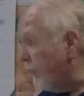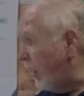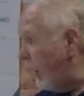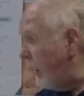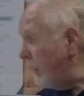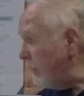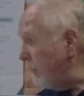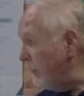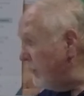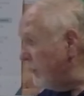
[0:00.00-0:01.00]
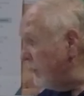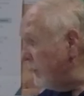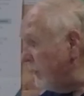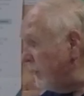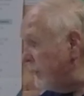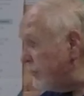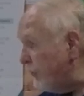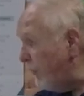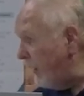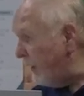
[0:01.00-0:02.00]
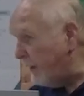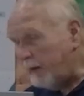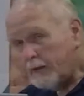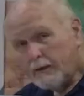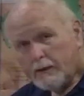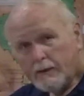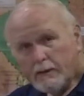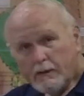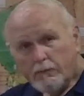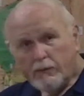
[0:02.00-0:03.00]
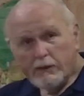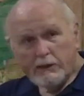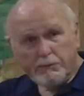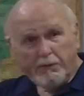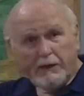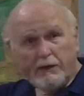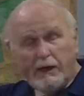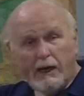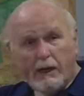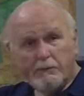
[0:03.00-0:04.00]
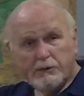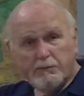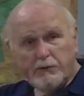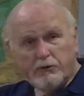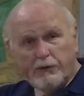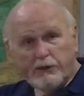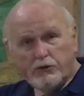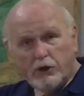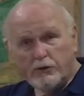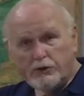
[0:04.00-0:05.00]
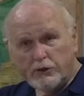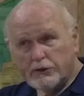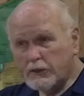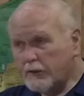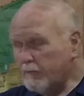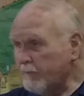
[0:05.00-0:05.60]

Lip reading: Broad is the way. Well, these big gaps between churches.